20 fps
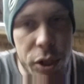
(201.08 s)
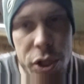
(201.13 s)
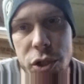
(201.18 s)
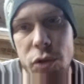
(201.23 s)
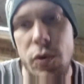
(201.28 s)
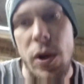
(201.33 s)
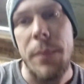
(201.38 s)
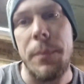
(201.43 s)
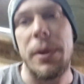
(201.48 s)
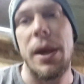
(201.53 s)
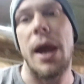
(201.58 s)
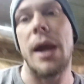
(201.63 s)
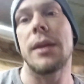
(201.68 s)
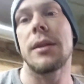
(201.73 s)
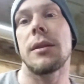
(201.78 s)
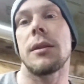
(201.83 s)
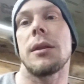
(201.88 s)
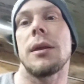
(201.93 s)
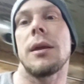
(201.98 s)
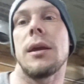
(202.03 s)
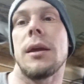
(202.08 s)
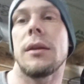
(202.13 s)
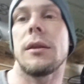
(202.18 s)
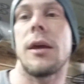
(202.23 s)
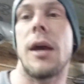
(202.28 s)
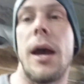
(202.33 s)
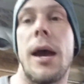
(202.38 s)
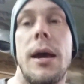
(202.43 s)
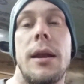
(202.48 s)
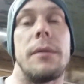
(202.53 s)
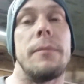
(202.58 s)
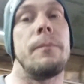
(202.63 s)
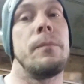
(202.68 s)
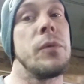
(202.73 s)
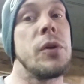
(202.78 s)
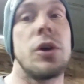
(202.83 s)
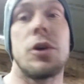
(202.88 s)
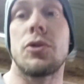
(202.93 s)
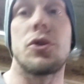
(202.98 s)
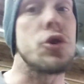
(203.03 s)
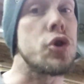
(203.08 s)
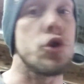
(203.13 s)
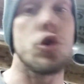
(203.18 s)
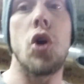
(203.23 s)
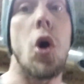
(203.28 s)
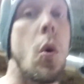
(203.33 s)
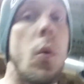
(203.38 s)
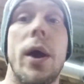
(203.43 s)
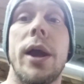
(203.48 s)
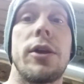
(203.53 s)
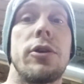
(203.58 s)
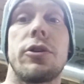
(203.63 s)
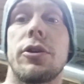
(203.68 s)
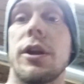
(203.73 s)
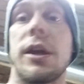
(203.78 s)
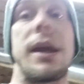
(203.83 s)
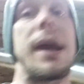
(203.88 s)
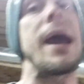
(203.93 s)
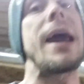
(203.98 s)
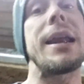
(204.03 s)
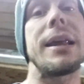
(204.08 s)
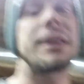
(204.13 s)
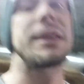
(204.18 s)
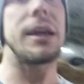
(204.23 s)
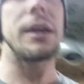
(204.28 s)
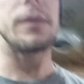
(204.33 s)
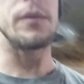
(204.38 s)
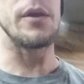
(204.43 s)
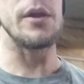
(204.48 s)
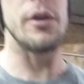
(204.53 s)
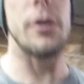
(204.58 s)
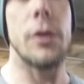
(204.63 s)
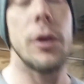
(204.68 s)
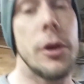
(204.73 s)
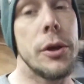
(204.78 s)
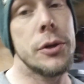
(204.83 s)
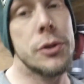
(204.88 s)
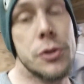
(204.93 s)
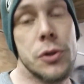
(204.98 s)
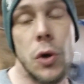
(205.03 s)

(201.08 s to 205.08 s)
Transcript: which is right behind the head. There's no way you're going to get anything in there.